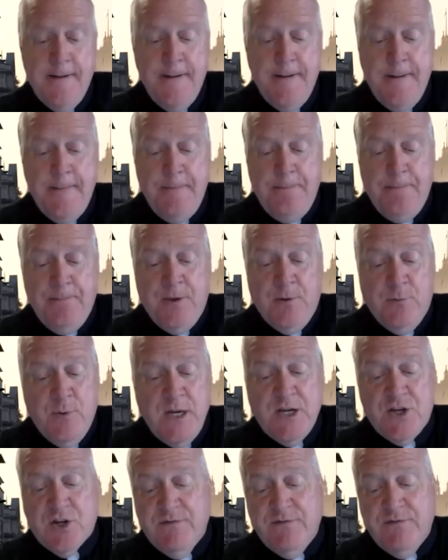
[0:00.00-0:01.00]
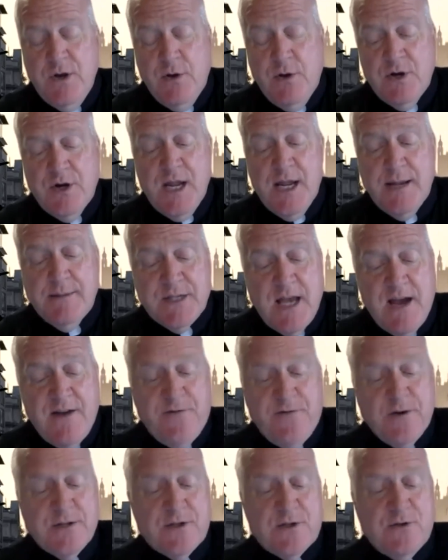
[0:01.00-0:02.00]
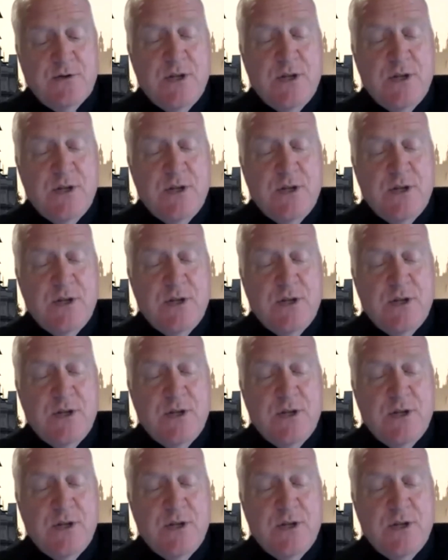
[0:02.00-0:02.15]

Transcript: the reach of Notre Dame's efforts through the